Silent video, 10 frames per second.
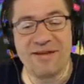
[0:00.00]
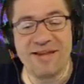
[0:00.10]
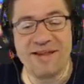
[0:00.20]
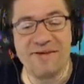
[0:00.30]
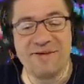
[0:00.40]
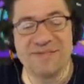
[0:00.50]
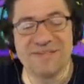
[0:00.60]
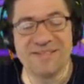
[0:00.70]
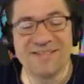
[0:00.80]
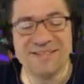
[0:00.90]
That was
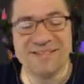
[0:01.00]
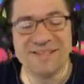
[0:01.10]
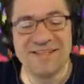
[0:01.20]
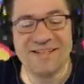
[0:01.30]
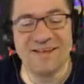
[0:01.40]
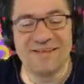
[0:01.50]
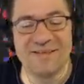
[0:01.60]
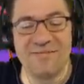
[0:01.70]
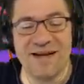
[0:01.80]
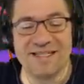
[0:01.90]

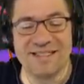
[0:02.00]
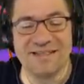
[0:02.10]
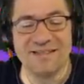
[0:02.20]
amazing.